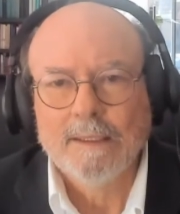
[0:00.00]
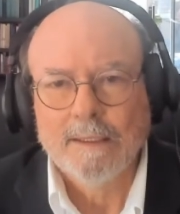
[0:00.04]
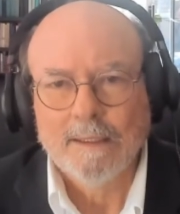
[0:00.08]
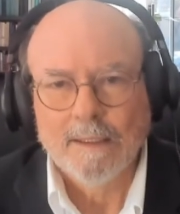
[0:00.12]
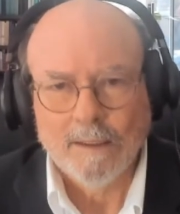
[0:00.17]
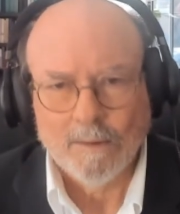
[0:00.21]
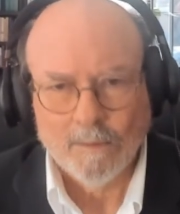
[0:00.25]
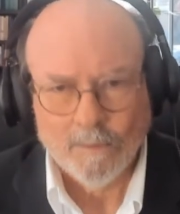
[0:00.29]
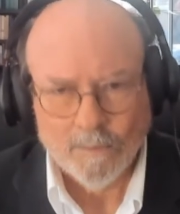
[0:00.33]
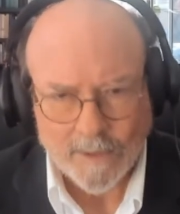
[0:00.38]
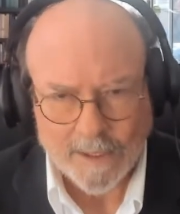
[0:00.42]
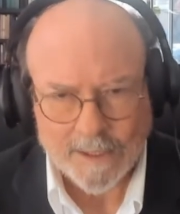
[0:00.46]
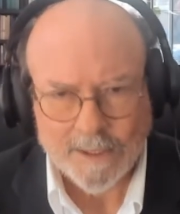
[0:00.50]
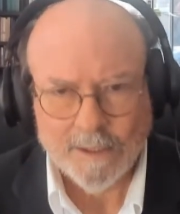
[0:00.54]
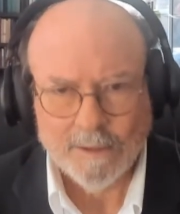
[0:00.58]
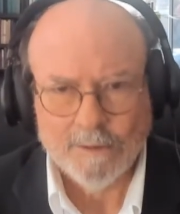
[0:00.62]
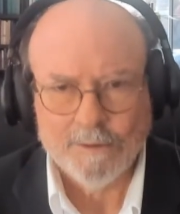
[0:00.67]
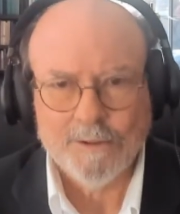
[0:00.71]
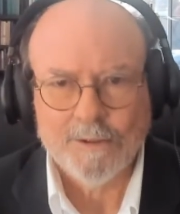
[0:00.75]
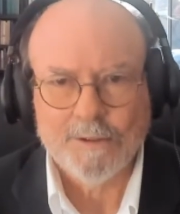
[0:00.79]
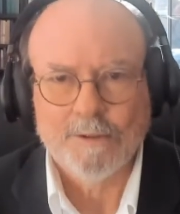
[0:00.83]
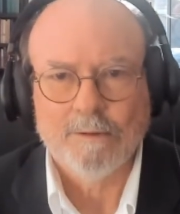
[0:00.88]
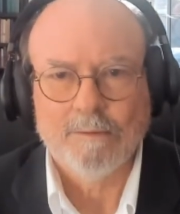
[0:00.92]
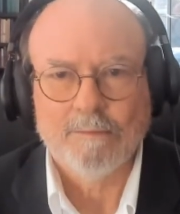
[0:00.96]
a regular
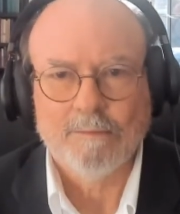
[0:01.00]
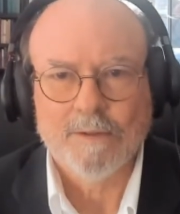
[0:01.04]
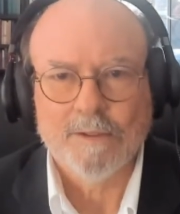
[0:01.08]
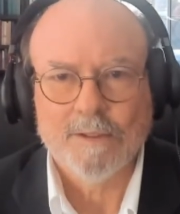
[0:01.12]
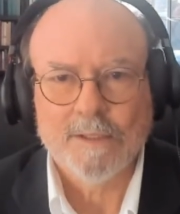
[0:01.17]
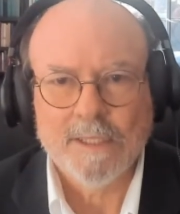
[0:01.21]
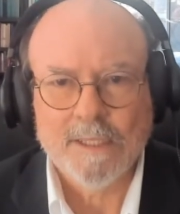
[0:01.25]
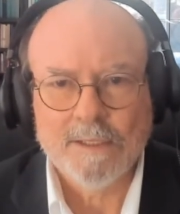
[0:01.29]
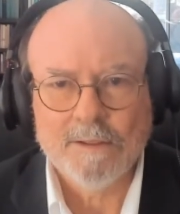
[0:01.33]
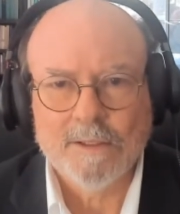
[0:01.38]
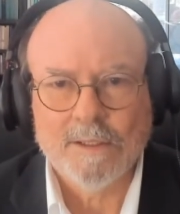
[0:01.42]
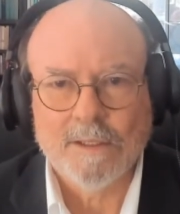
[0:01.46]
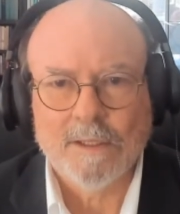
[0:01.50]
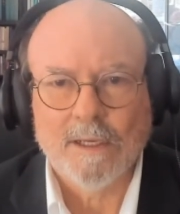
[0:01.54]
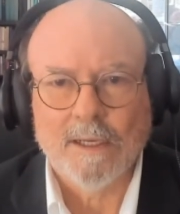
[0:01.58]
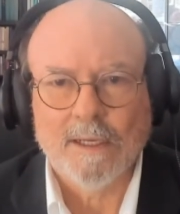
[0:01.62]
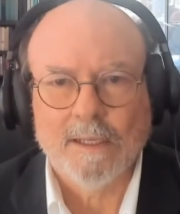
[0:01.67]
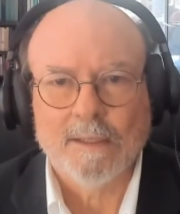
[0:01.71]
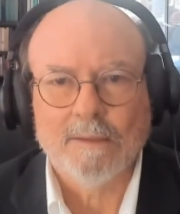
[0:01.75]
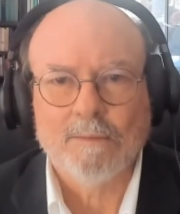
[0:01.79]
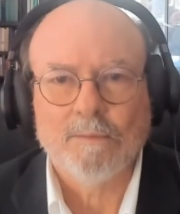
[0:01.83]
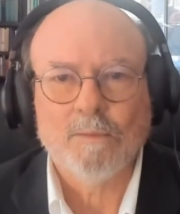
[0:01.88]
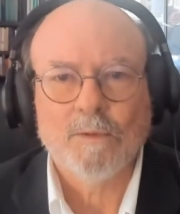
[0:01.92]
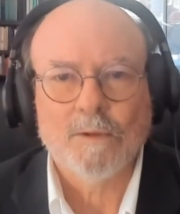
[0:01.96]
service
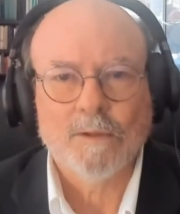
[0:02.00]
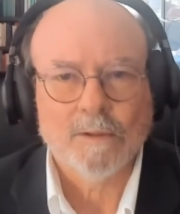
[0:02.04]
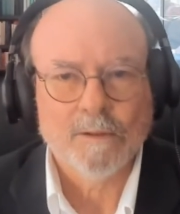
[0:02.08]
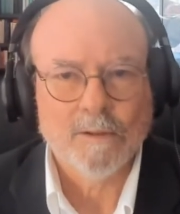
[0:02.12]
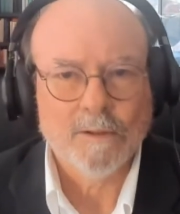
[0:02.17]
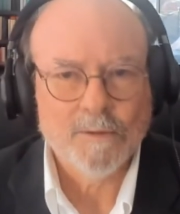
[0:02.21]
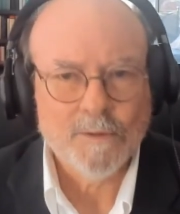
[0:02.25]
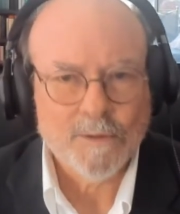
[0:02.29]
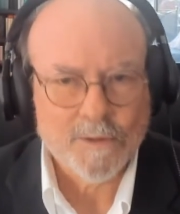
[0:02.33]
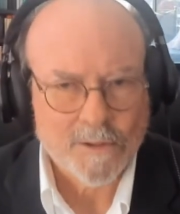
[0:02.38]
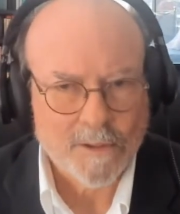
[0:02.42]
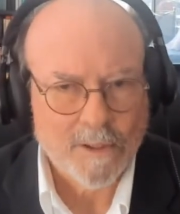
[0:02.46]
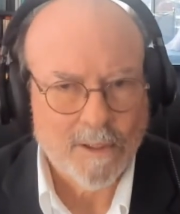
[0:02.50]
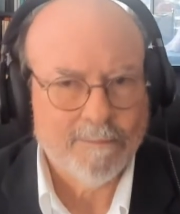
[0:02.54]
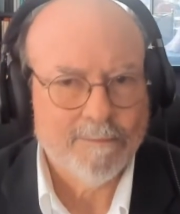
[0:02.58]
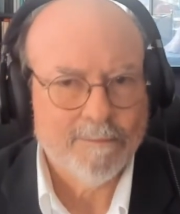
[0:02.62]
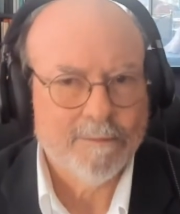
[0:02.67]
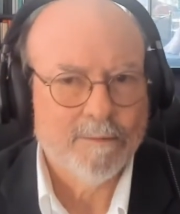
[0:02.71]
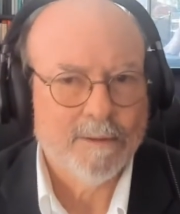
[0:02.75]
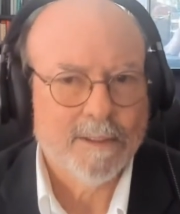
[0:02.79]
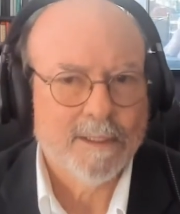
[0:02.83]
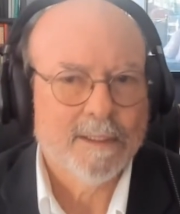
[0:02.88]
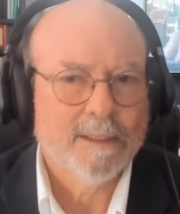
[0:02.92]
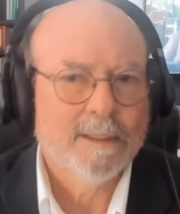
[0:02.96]
inside with loose
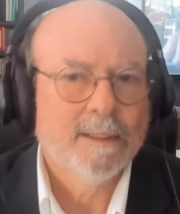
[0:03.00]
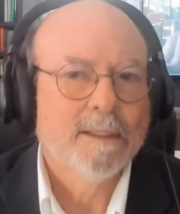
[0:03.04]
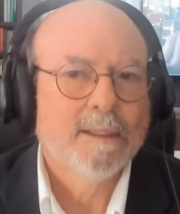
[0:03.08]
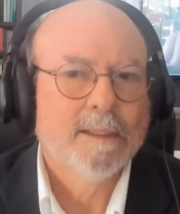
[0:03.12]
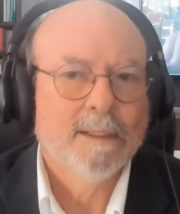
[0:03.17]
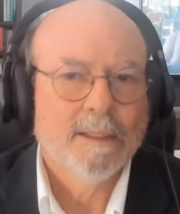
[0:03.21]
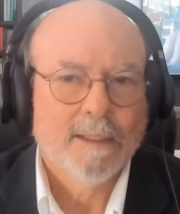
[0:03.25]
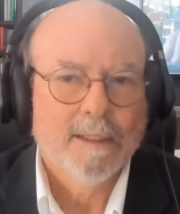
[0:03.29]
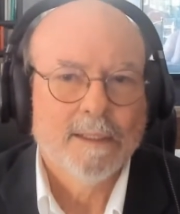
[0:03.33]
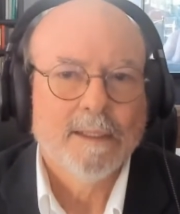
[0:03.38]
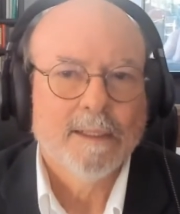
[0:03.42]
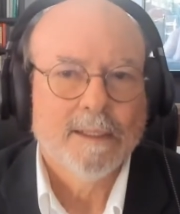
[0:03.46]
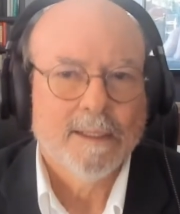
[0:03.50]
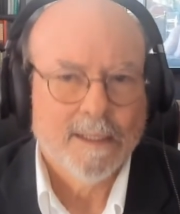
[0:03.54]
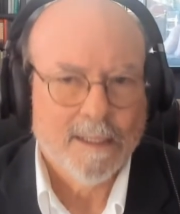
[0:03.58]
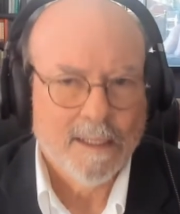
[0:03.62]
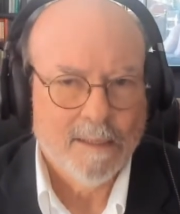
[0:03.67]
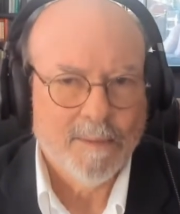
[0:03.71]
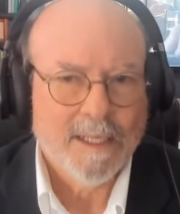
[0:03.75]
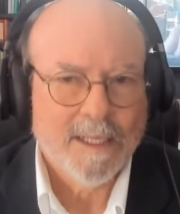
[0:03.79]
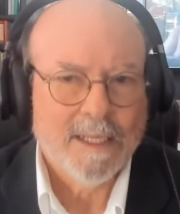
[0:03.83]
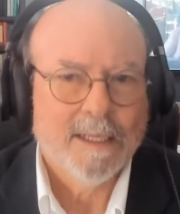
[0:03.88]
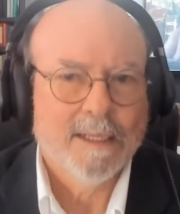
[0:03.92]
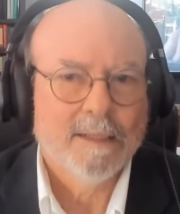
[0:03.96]
offering
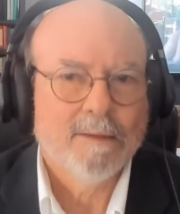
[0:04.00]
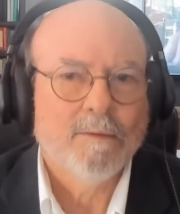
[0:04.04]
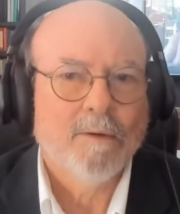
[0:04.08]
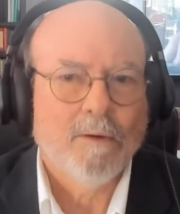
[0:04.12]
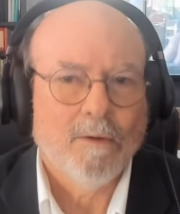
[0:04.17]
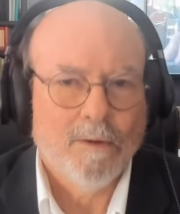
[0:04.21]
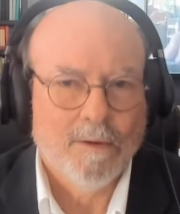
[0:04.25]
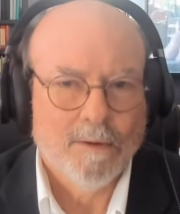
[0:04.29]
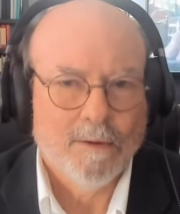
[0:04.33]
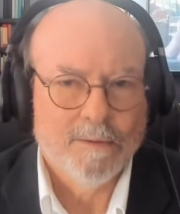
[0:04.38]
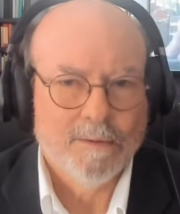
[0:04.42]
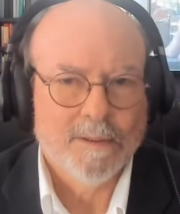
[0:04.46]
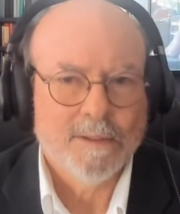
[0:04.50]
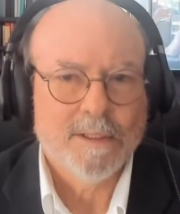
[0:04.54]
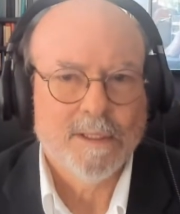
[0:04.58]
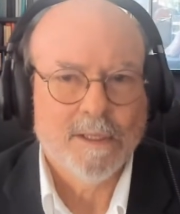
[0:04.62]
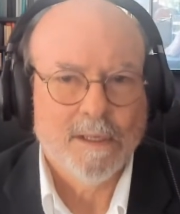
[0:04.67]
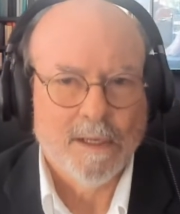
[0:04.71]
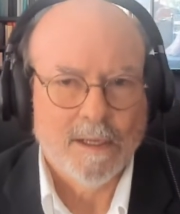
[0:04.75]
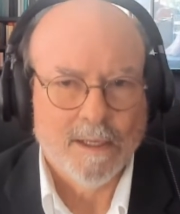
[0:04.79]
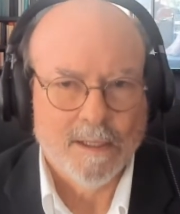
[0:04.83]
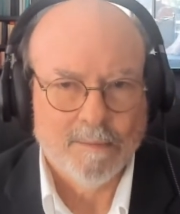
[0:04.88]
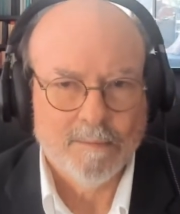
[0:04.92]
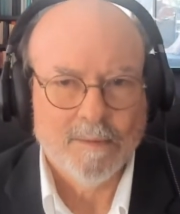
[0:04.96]
coming in all the
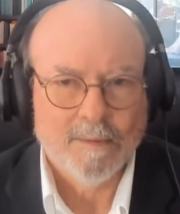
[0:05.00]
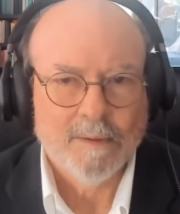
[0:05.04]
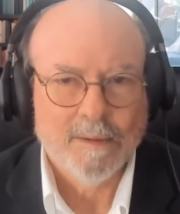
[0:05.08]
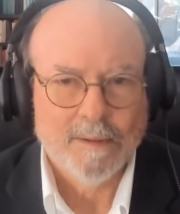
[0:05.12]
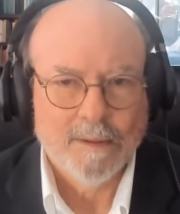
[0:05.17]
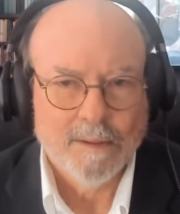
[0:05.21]
time,